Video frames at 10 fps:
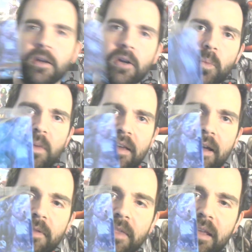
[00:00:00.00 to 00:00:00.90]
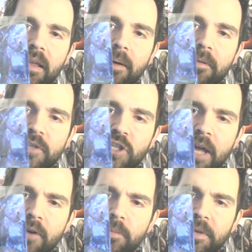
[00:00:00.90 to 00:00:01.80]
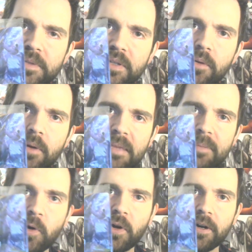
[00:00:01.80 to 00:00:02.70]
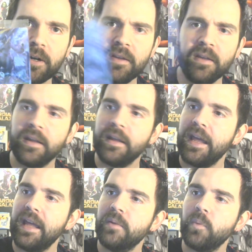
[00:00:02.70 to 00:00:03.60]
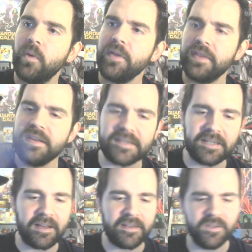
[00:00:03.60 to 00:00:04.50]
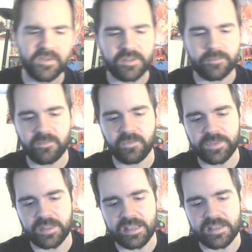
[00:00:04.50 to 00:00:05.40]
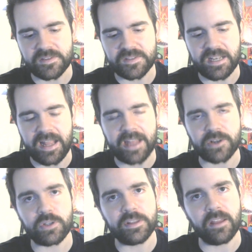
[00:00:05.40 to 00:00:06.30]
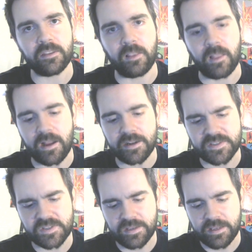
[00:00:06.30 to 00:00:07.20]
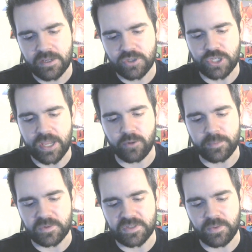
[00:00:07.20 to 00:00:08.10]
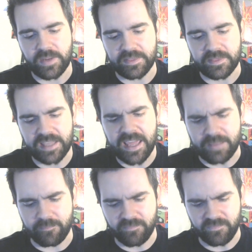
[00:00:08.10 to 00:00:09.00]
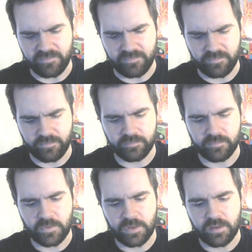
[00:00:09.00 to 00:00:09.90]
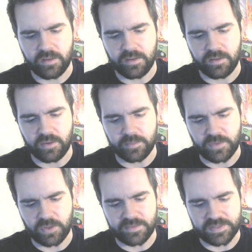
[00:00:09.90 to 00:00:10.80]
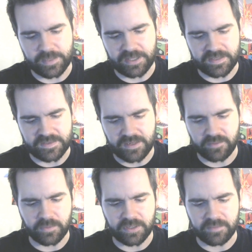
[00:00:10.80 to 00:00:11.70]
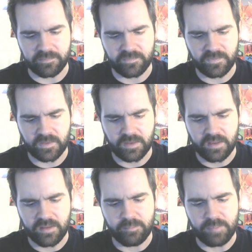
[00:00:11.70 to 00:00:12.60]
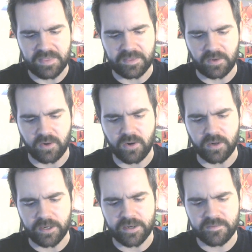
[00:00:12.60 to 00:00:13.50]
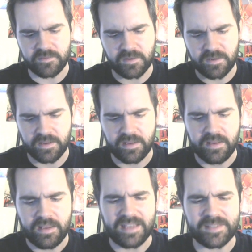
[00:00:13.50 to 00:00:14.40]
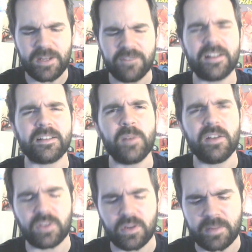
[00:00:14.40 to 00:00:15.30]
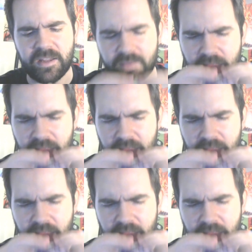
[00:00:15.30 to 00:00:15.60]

we got the Shadow Mewtwo amiibo card. And what this does is it actually unlocks Shadow Mewtwo in the game. Oh, I'm nervous about this. I don't want to bend the card. As a matter of fact, I'm going to have to go to my